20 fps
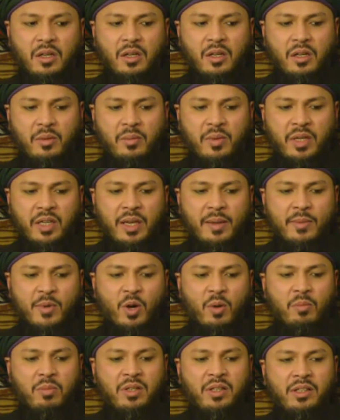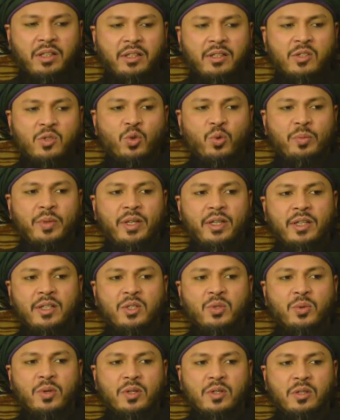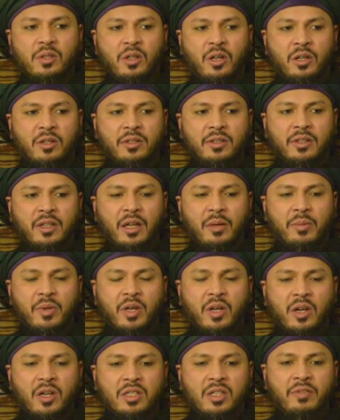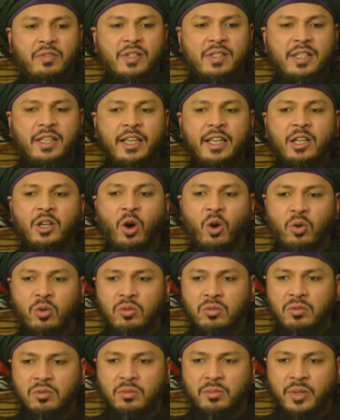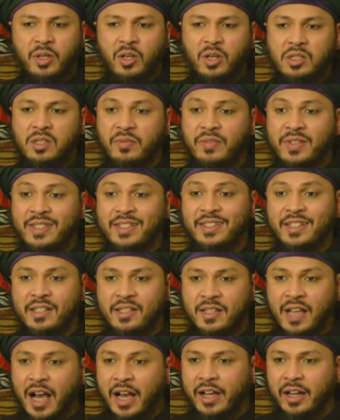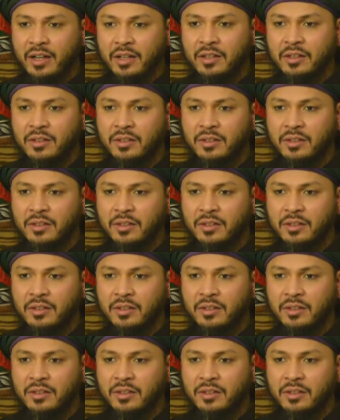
he became completely disobedient to his Lord, and because of his ego, because of his desire,